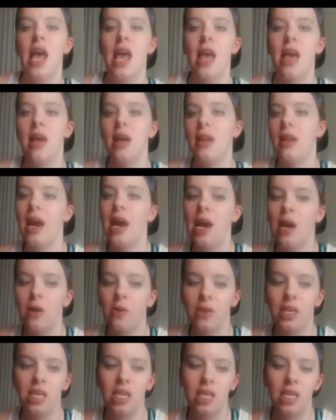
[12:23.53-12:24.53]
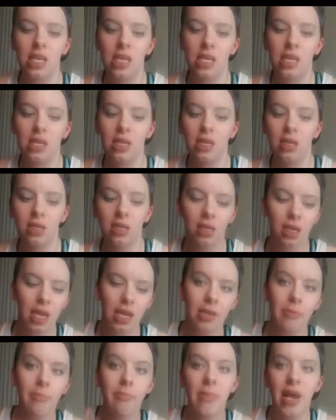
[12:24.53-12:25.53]
and how he
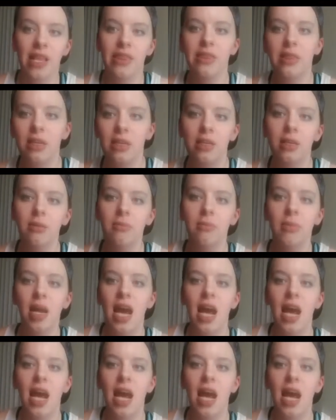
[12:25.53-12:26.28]
like met them